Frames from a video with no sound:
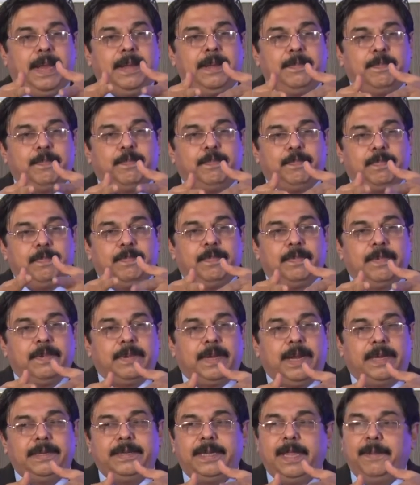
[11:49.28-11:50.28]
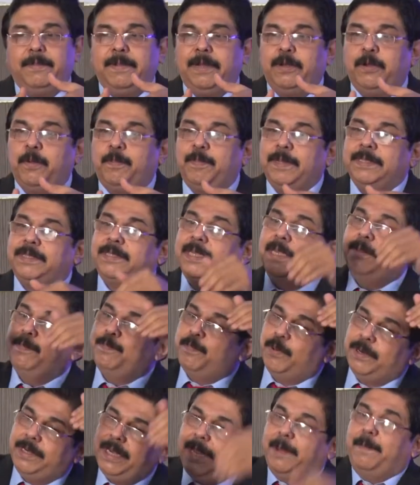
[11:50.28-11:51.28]
and cut them into pieces
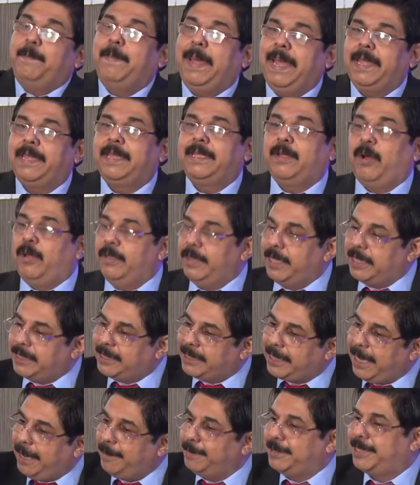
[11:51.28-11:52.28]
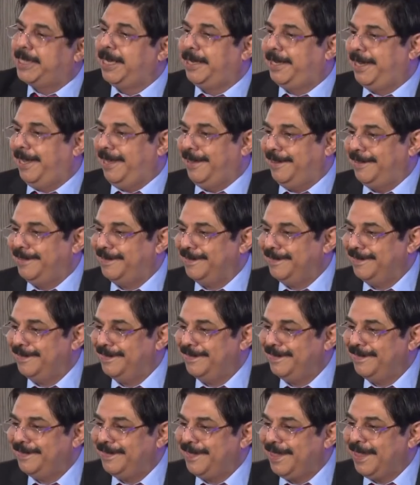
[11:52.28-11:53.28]
and put them back on the same sitting.
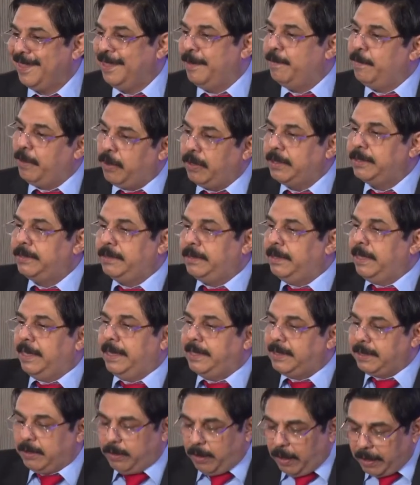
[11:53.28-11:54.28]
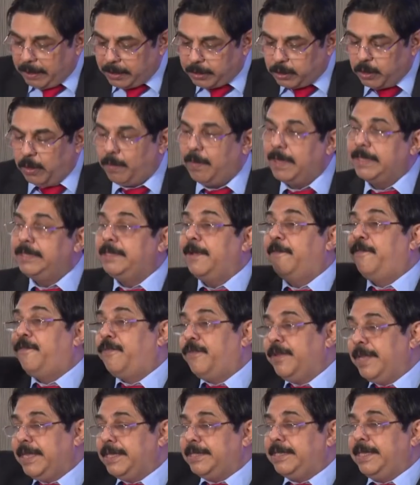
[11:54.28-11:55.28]
Because it's not so much the
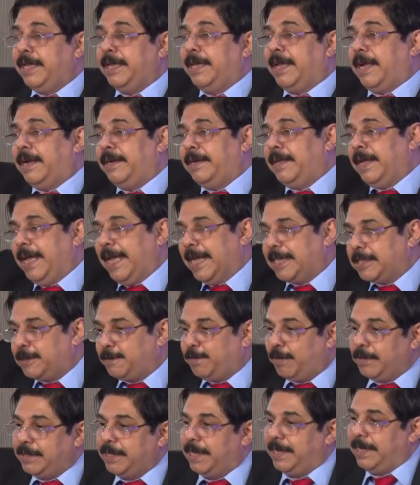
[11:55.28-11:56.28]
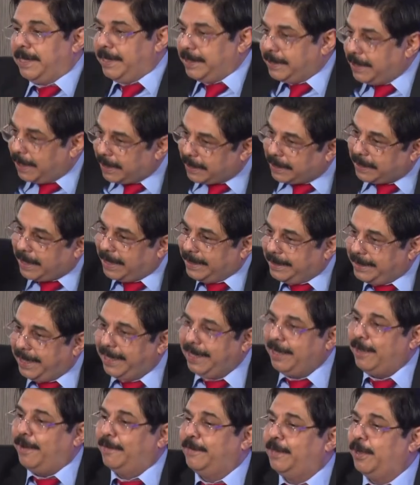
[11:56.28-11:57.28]
freezing and the exposure, it is the
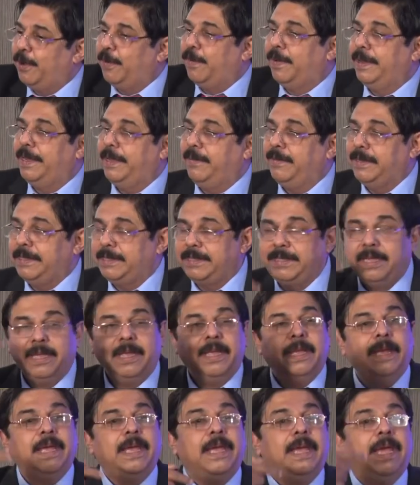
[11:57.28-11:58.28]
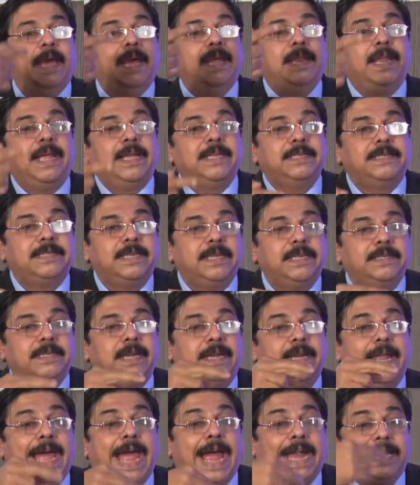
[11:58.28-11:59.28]
cutting of the ovary which enhances
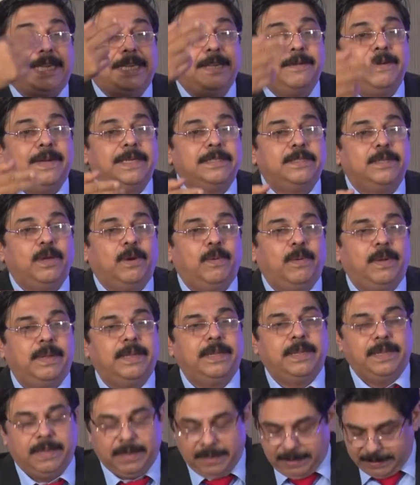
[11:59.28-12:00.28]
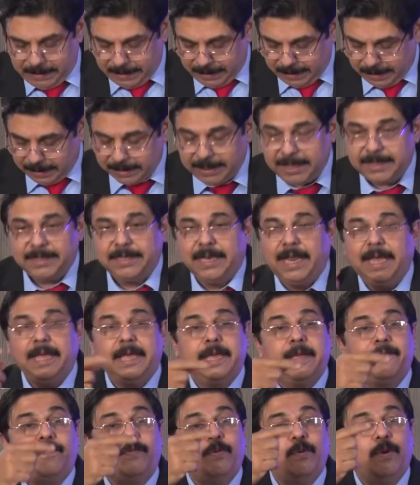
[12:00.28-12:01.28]
and activates the ovary. Just
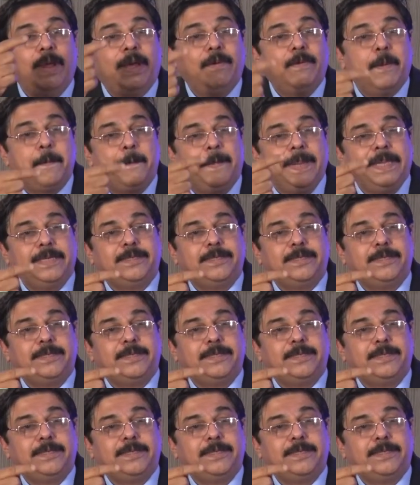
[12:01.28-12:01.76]
like if you have a